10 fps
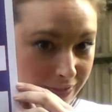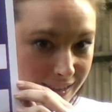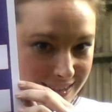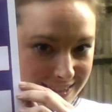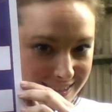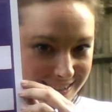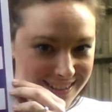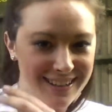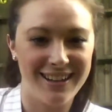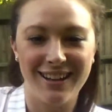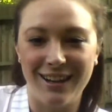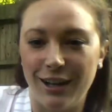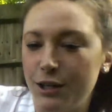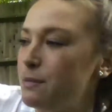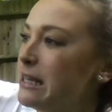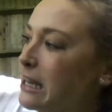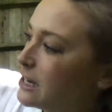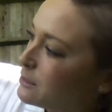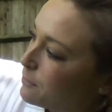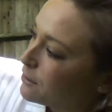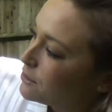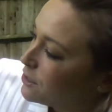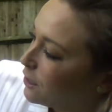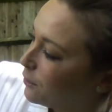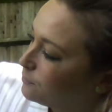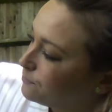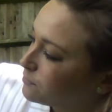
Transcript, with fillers: this. Last Monday I spoke to you